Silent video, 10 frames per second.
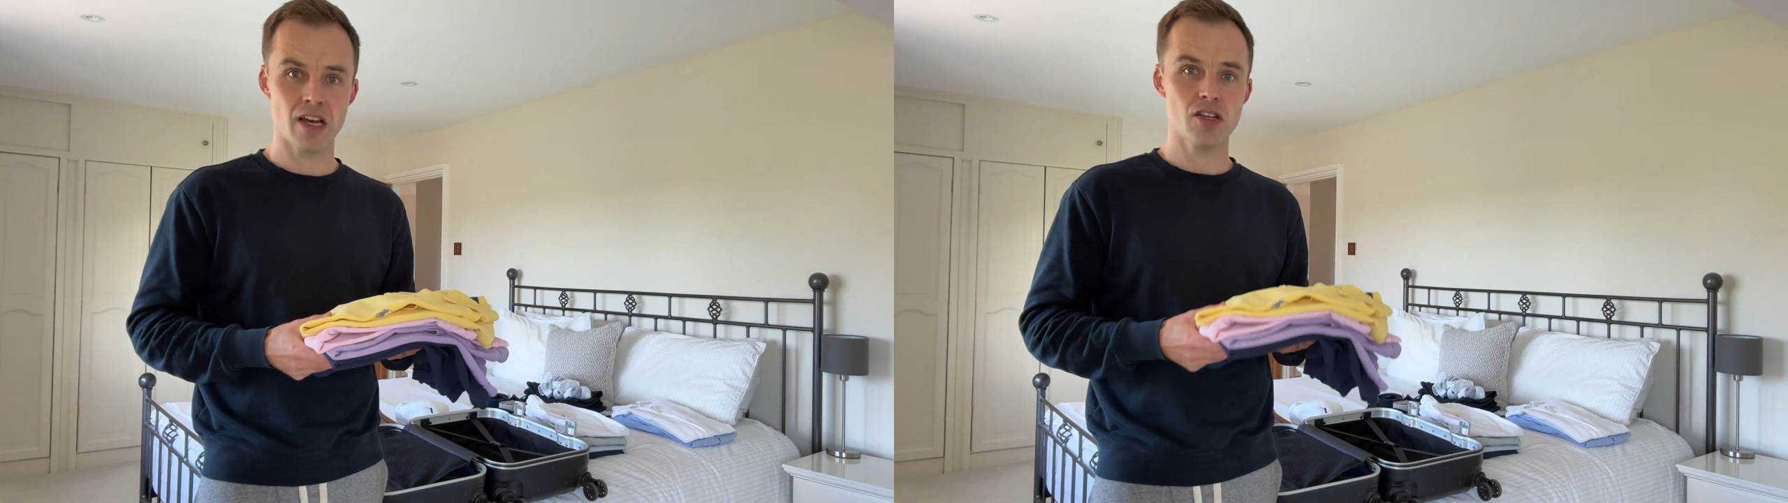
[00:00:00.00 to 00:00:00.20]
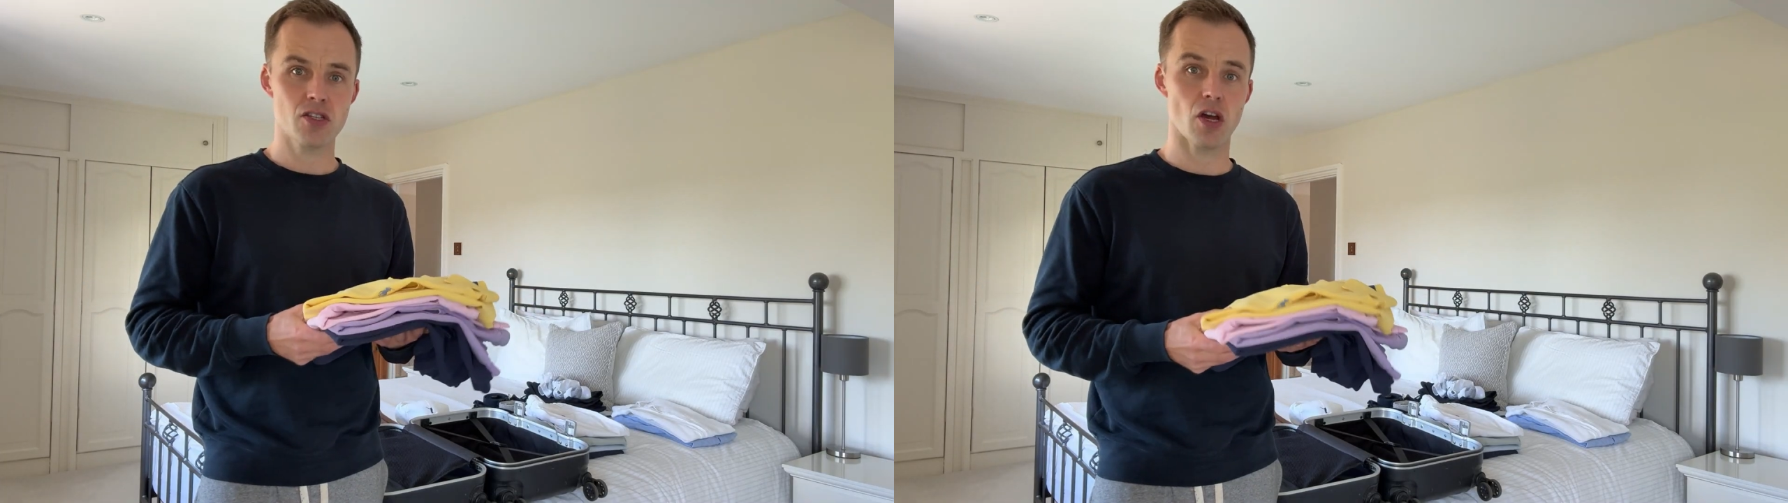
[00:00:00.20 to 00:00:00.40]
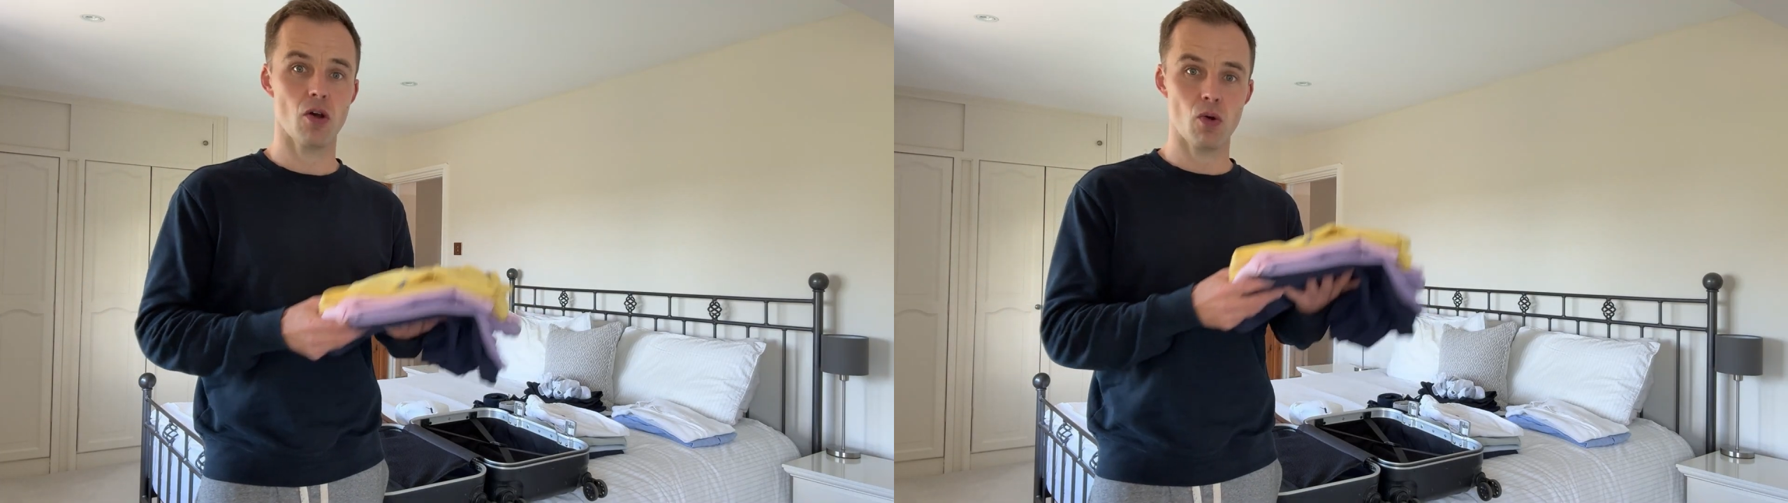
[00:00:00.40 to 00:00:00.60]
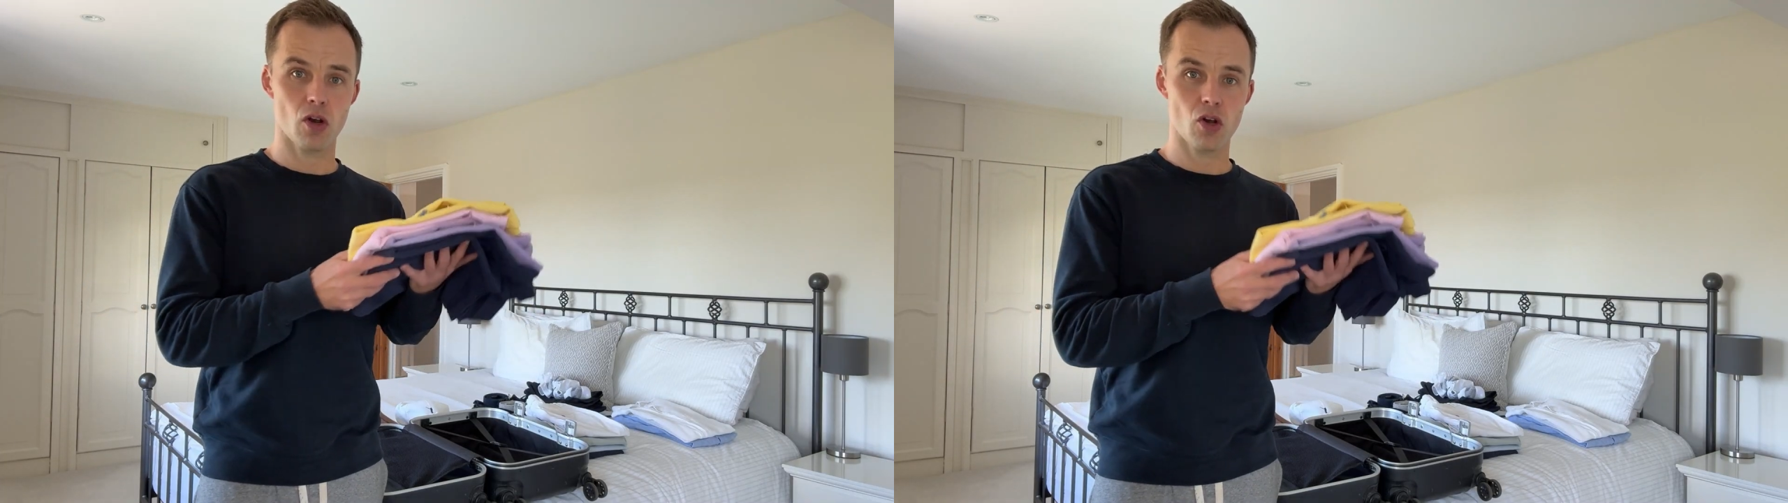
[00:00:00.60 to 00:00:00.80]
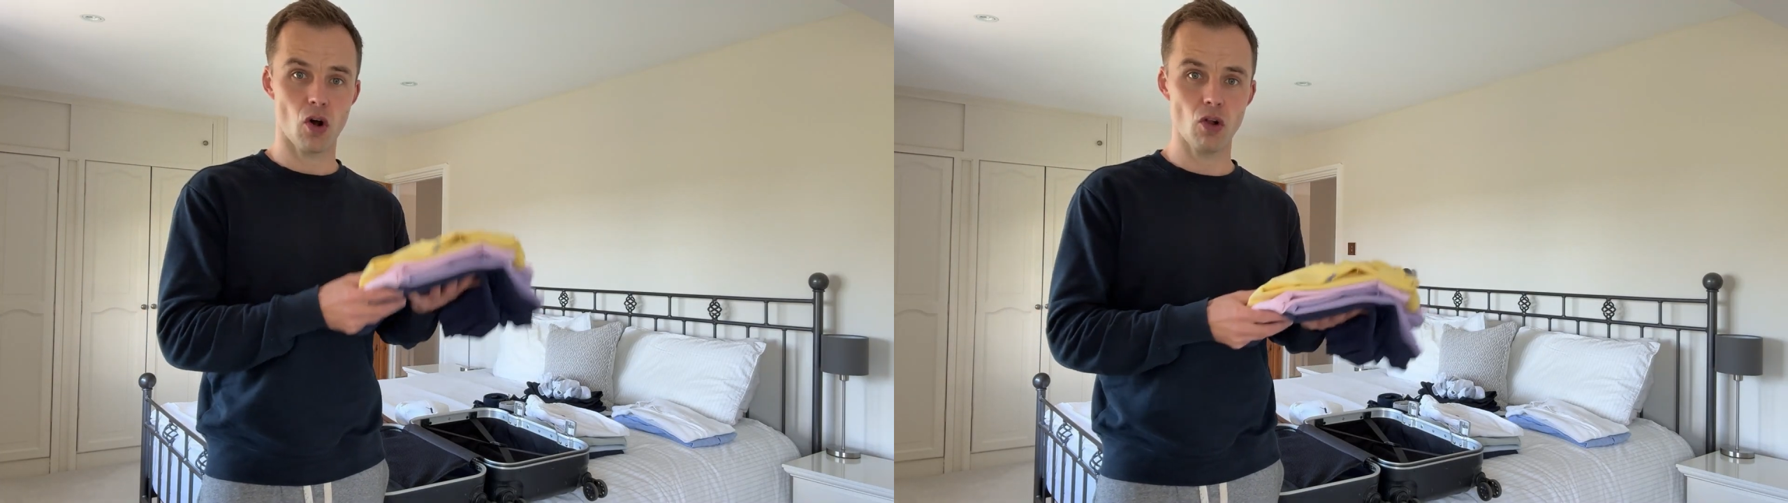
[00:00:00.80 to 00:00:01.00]
So
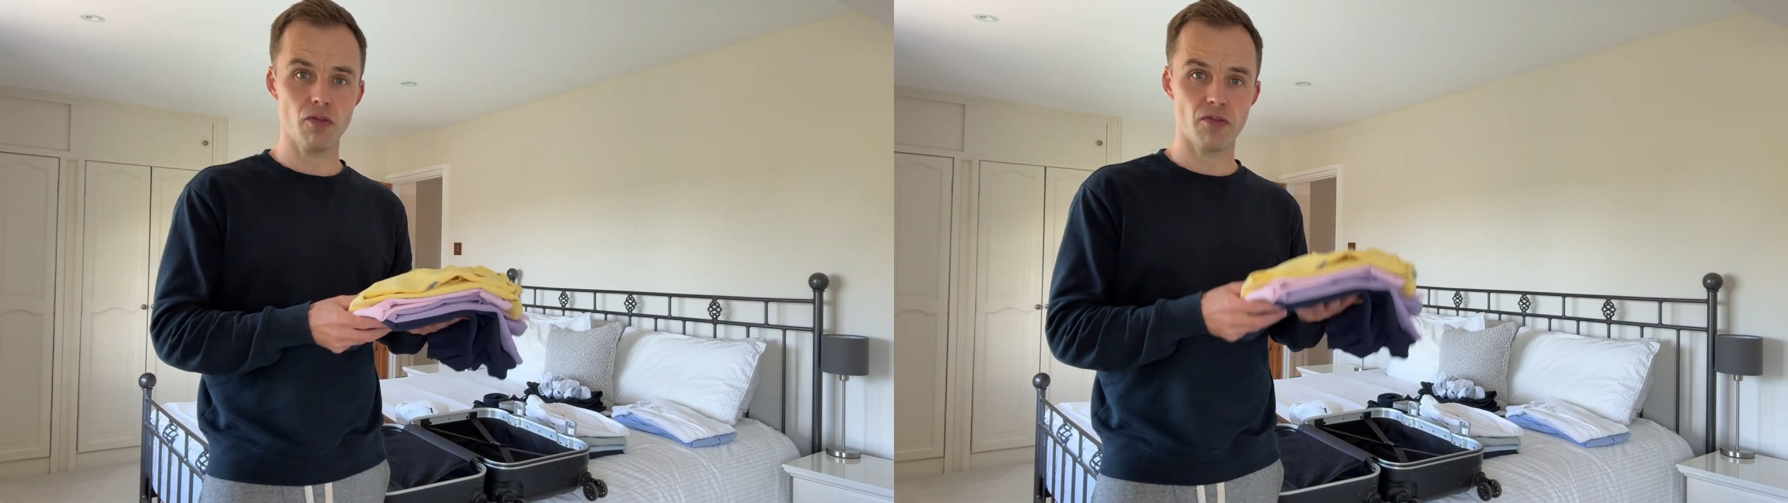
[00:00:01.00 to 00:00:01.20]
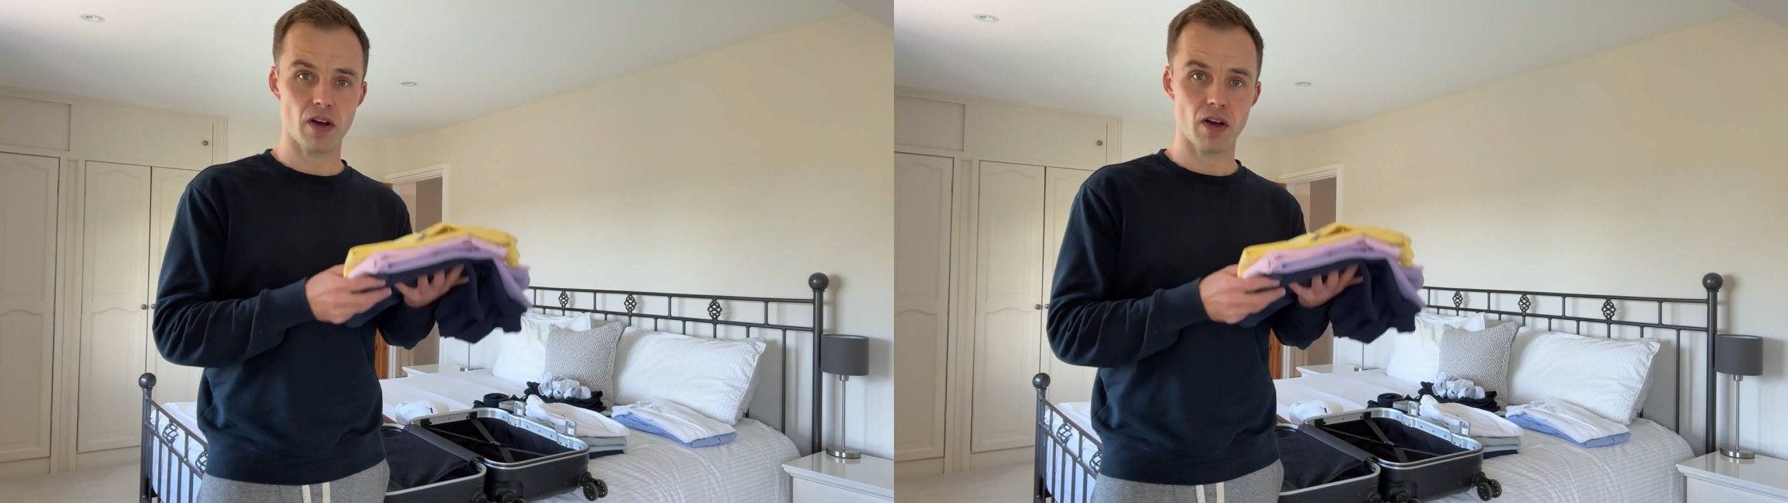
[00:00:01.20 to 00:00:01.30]
golf